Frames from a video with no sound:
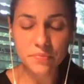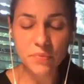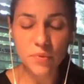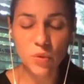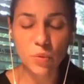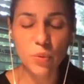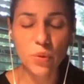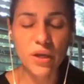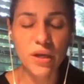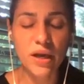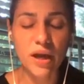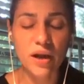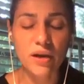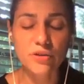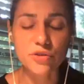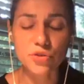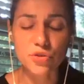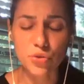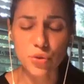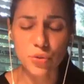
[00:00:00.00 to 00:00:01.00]
We are
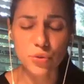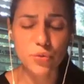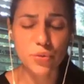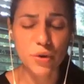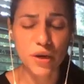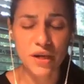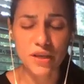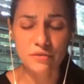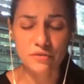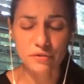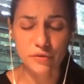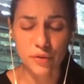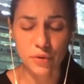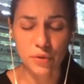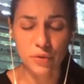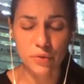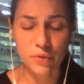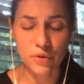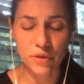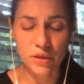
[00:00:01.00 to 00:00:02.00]
so
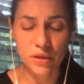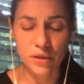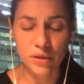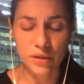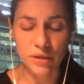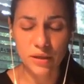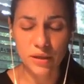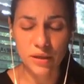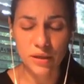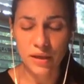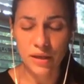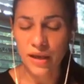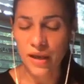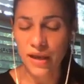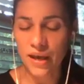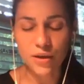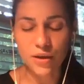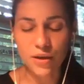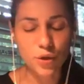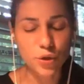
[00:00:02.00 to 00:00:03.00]
grateful
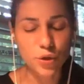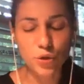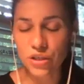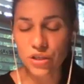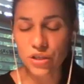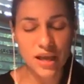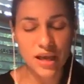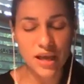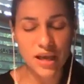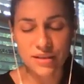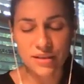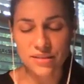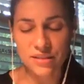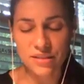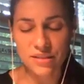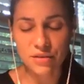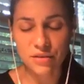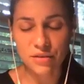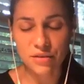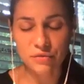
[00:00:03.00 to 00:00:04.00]
and couldn't
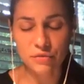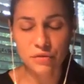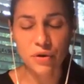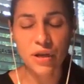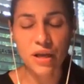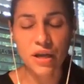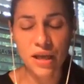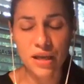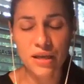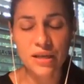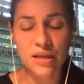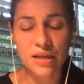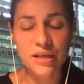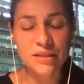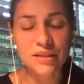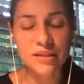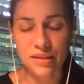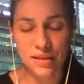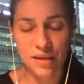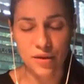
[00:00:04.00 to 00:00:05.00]
ask for
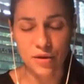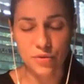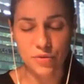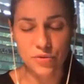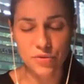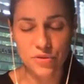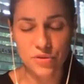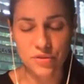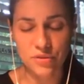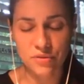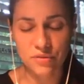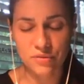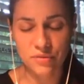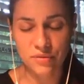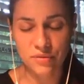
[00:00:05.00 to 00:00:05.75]
anything else